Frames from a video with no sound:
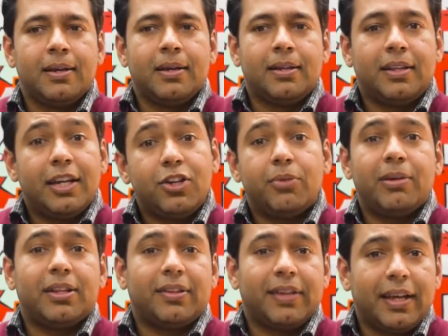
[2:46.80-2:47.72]
Then you may
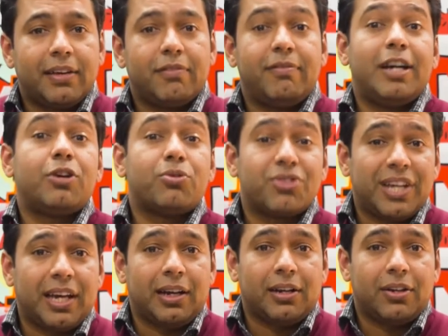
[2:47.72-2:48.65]
think when to
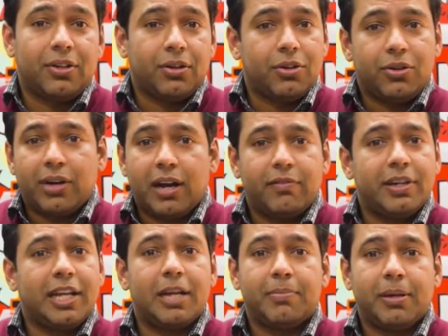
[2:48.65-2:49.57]
scale. You know, you have a
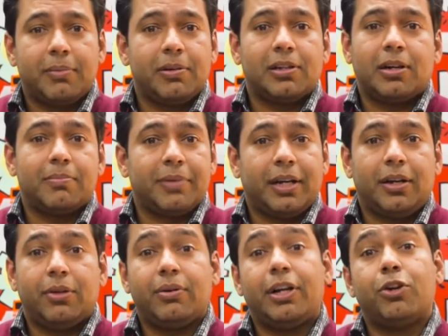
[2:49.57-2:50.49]
10 people company.
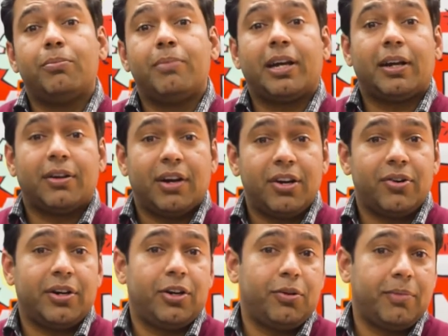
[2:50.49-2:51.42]
Do you need to make it
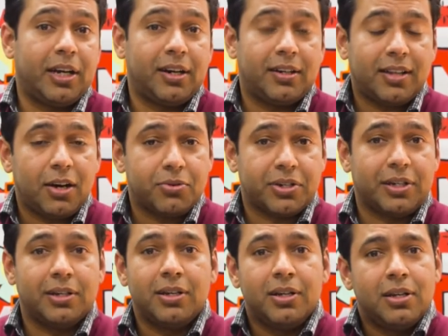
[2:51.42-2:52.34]
100? Do you make it
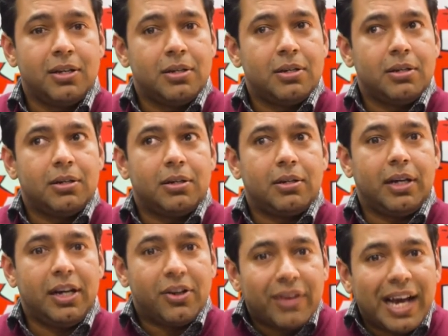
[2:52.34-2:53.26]
1,000?
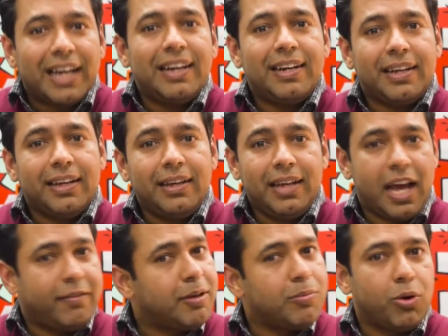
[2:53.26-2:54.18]
In reality,
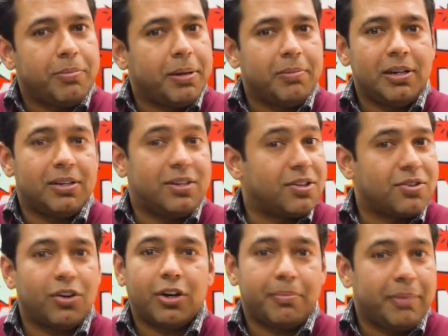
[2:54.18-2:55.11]
having more people does
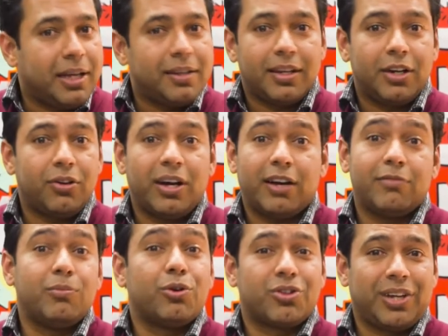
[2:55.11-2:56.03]
not mean that you have
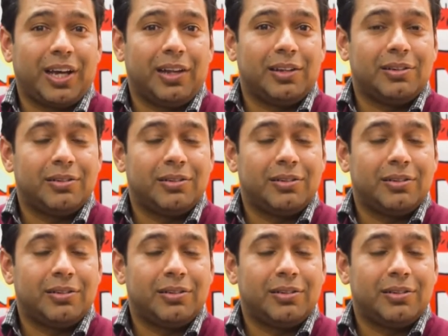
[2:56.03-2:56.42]
more scale.